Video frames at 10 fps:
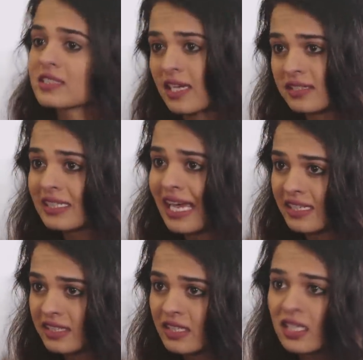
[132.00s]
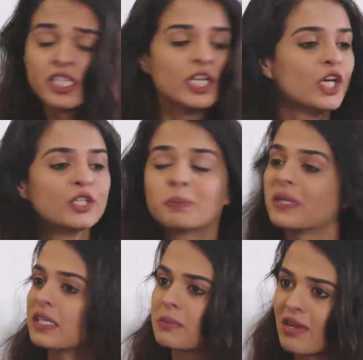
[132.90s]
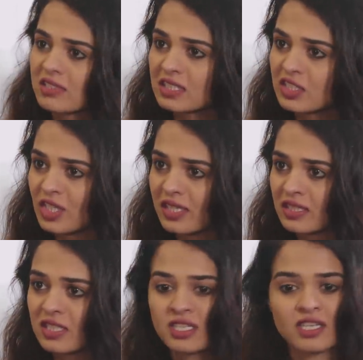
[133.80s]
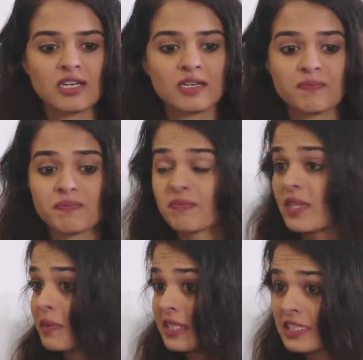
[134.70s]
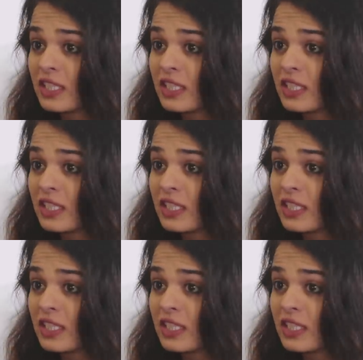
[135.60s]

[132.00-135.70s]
decided calendar. You played amongst each other. Um, there were these